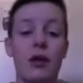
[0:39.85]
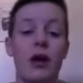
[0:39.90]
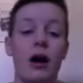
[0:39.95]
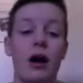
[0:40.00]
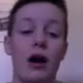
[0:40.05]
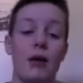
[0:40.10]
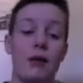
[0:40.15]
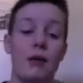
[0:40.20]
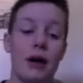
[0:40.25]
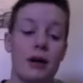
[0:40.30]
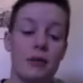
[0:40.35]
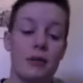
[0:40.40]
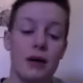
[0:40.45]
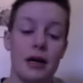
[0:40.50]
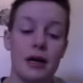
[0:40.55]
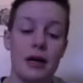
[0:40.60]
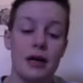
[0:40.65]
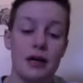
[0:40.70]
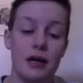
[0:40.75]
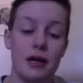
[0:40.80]
I
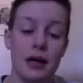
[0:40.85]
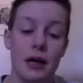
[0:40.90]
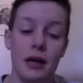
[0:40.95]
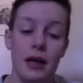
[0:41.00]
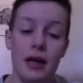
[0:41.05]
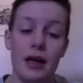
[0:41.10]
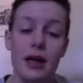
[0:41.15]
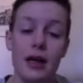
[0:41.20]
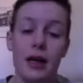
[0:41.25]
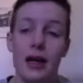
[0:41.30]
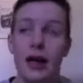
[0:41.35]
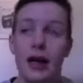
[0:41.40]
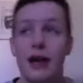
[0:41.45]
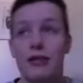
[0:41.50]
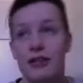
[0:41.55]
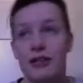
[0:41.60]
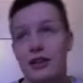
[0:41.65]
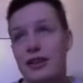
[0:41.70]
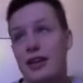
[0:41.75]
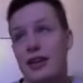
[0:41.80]
bind
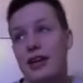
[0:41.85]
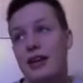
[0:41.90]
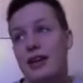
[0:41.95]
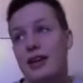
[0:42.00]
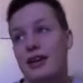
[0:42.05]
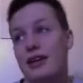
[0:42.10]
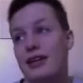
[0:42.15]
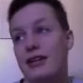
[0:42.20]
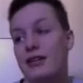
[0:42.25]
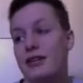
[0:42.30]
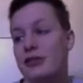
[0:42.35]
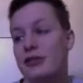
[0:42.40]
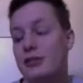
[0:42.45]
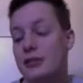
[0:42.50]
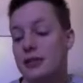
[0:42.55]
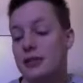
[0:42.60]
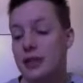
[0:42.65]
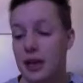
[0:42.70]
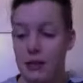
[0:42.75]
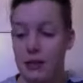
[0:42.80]
every day from
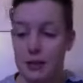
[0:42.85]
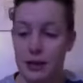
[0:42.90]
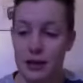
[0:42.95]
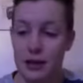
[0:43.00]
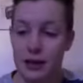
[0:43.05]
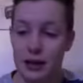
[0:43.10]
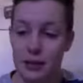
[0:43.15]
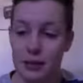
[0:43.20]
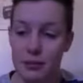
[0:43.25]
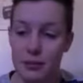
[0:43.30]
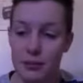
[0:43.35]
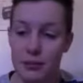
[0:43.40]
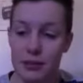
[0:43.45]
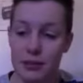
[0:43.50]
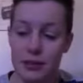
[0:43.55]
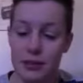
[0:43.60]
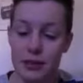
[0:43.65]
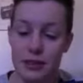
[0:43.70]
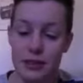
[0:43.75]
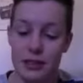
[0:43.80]
the time I get up
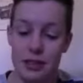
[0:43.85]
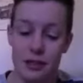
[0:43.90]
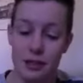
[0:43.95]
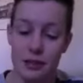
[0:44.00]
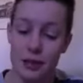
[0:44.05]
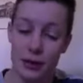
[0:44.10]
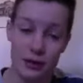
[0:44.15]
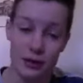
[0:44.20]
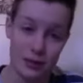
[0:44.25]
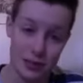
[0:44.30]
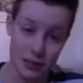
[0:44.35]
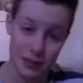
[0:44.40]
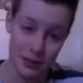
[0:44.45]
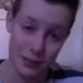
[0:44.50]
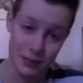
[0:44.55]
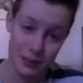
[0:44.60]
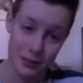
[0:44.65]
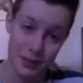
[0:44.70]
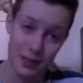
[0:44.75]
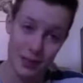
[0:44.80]
to the time I go to sleep.
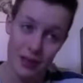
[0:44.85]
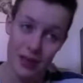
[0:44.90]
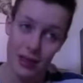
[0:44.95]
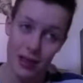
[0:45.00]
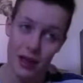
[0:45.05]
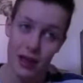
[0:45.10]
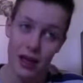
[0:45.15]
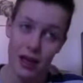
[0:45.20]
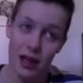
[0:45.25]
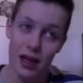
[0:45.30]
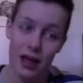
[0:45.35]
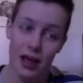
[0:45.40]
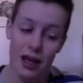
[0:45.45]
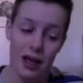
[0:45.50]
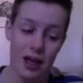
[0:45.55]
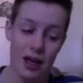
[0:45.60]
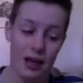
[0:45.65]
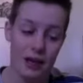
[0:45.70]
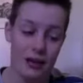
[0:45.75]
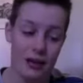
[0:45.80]

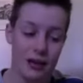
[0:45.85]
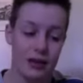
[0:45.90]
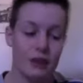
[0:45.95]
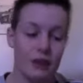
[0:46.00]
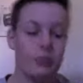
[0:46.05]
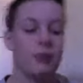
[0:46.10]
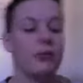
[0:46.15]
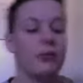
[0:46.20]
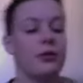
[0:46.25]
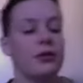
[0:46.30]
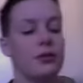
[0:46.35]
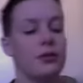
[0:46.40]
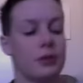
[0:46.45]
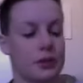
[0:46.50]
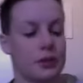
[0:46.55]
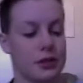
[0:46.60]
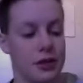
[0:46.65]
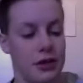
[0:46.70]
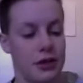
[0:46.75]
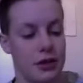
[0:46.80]
And that's probably the
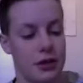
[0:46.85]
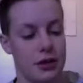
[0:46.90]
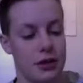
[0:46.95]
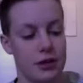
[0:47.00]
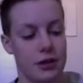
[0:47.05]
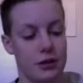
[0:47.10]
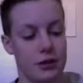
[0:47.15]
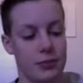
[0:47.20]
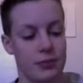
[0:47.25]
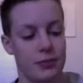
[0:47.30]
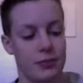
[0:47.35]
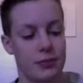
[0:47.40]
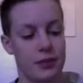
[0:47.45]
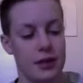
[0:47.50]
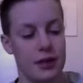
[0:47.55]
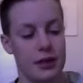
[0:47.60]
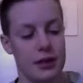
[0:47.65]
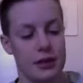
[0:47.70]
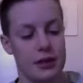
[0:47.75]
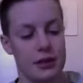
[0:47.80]
worst thing you can do,
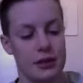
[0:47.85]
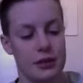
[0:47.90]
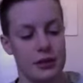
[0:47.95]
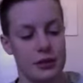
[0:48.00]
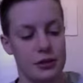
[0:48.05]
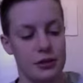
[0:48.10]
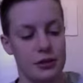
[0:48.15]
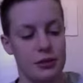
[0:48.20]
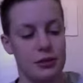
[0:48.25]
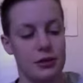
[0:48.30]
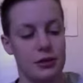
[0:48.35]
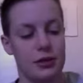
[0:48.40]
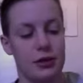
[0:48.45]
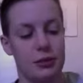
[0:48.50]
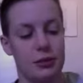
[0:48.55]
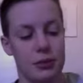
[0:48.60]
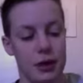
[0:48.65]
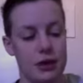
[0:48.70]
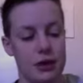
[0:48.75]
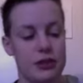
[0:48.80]
is to
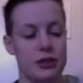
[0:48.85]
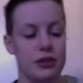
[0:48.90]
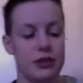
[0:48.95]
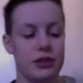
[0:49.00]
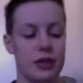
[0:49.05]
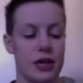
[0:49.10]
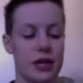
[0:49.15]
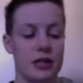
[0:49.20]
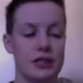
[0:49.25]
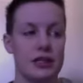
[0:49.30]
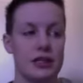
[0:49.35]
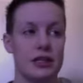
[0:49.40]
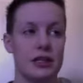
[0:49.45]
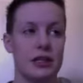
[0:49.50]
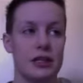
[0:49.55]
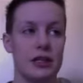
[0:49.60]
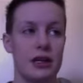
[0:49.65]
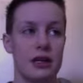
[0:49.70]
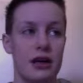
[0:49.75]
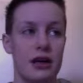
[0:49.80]
compress your chest
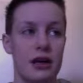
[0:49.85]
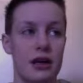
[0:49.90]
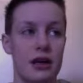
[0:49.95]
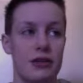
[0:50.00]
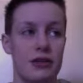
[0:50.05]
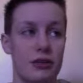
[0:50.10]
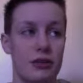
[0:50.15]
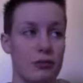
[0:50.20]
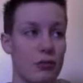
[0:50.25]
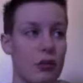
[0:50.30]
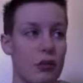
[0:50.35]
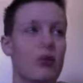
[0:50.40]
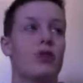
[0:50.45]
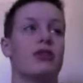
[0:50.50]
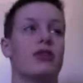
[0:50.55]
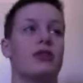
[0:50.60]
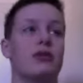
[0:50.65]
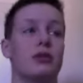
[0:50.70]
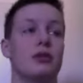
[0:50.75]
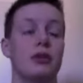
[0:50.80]
for more
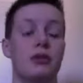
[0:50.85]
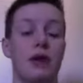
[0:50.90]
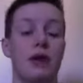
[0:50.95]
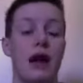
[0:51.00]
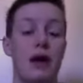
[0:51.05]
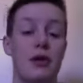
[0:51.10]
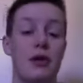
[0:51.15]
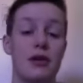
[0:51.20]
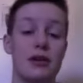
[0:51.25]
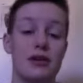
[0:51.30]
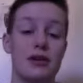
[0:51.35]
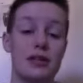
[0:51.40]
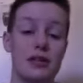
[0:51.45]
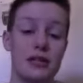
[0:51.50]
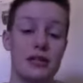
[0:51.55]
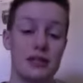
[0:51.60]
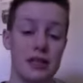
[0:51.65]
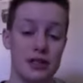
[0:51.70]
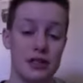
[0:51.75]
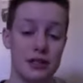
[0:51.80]
than 12 hours
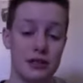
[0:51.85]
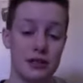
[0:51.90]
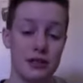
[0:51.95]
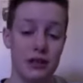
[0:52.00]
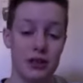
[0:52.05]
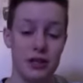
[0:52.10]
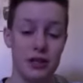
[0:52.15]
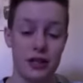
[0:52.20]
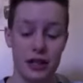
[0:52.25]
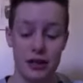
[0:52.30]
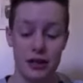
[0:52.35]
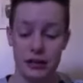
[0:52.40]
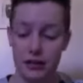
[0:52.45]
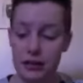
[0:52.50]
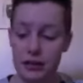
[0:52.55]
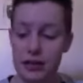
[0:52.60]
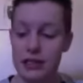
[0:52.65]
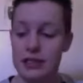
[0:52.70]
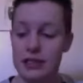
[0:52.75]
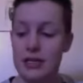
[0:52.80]
is actually very
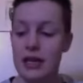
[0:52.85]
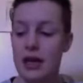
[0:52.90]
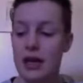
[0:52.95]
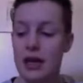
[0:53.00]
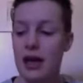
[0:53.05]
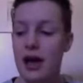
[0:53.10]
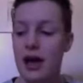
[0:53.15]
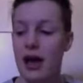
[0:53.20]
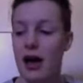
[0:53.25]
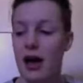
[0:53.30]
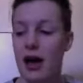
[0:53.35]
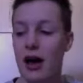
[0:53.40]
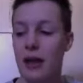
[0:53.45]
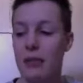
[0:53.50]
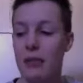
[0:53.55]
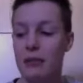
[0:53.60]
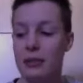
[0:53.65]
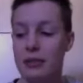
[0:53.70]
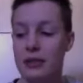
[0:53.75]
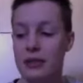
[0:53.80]
dangerous.
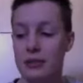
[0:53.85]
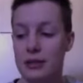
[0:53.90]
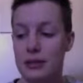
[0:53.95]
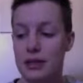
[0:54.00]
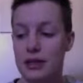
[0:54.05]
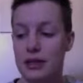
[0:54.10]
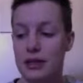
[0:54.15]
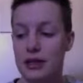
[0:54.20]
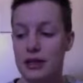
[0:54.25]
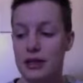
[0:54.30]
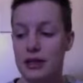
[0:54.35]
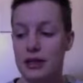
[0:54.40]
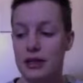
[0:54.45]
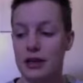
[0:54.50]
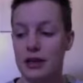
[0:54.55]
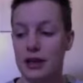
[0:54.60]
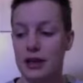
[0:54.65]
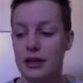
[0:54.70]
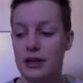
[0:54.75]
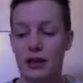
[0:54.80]
But to me,
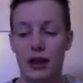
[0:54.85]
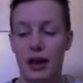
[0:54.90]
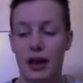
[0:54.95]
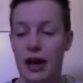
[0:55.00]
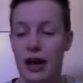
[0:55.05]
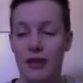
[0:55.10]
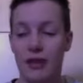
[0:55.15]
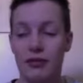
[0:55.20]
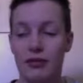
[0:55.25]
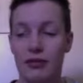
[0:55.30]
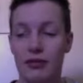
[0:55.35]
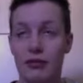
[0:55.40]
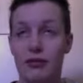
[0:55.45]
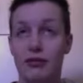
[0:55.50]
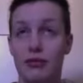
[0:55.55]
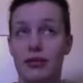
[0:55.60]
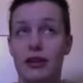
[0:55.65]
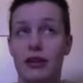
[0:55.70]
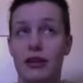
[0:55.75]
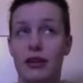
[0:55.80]
I have
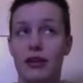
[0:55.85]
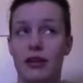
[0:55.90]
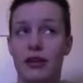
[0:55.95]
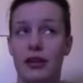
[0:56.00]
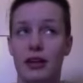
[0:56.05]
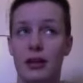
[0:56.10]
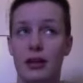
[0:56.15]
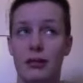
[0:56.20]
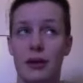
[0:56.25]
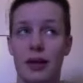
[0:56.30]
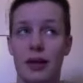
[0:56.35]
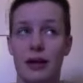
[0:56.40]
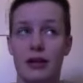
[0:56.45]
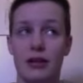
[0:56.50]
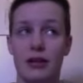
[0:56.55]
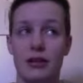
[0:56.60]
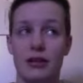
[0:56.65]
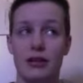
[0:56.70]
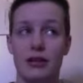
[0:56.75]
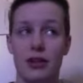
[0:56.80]
really, really bad
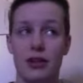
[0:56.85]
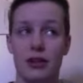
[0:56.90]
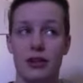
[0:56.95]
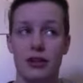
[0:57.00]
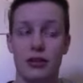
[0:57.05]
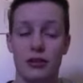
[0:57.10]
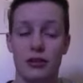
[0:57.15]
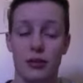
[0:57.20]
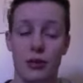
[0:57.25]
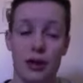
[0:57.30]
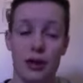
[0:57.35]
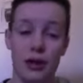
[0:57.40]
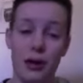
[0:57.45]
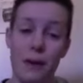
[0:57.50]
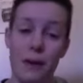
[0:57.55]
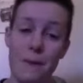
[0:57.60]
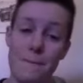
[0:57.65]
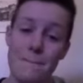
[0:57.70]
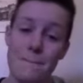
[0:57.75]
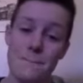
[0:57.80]
chest dysphoria.
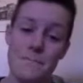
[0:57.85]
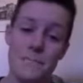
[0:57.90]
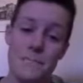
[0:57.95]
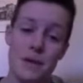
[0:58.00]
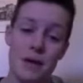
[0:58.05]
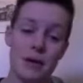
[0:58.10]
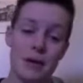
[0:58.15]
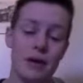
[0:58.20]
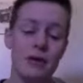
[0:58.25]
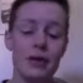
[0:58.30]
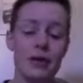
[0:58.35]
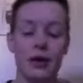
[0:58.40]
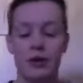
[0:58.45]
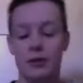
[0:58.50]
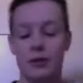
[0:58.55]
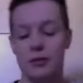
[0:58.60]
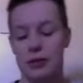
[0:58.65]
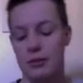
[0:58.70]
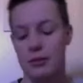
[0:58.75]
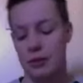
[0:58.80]
I don't get it with
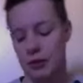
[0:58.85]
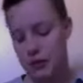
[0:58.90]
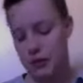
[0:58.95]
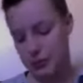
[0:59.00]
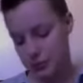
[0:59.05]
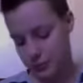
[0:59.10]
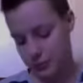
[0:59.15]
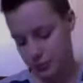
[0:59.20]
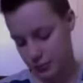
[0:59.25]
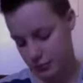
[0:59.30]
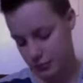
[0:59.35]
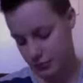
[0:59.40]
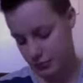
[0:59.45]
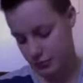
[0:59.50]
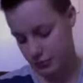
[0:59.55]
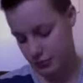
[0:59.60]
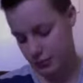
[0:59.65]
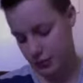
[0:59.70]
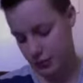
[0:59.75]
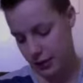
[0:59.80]
my bottom,
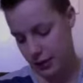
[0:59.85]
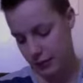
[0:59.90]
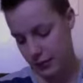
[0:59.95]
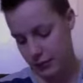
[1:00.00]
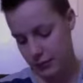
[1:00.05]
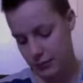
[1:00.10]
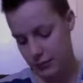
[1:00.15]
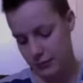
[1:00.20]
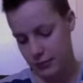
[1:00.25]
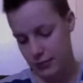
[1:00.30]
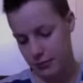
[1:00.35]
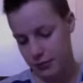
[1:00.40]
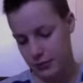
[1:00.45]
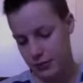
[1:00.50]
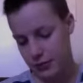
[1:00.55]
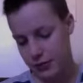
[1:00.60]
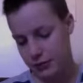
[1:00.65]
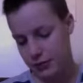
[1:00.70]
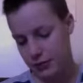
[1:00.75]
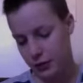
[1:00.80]

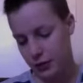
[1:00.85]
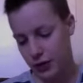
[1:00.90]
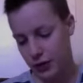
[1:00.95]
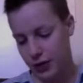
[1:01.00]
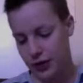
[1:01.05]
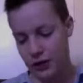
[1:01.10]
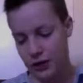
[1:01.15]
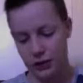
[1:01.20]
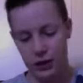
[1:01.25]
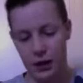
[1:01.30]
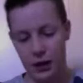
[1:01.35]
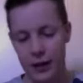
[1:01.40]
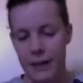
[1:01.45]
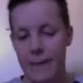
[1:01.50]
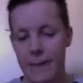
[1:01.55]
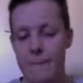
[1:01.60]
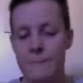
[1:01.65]
dysphoria a lot.